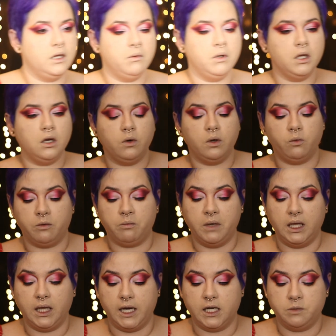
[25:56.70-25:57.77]
think I'm going to go in with
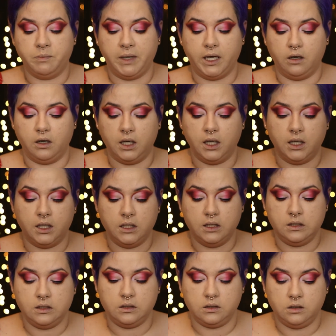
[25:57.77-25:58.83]
my Lash
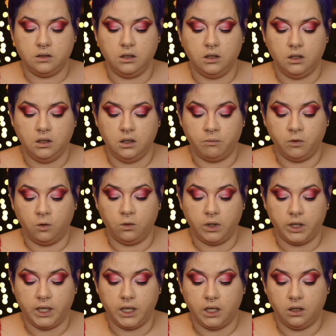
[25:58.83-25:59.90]
Paradise from
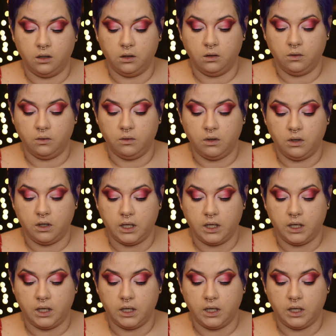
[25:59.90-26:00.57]
L'Oreal.